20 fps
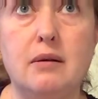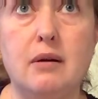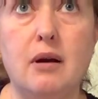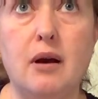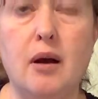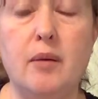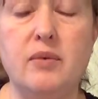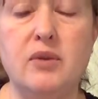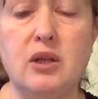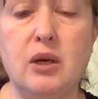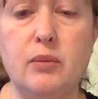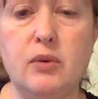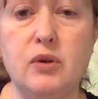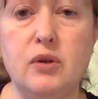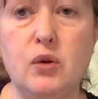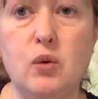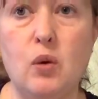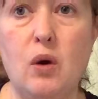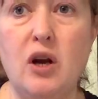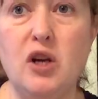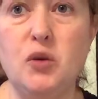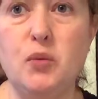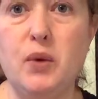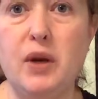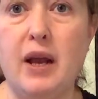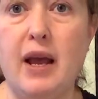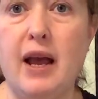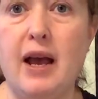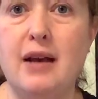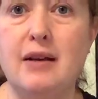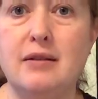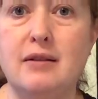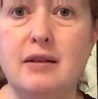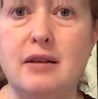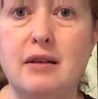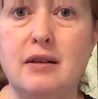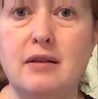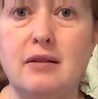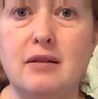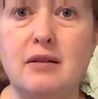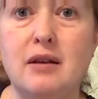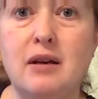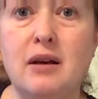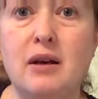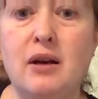summer squash, but it has these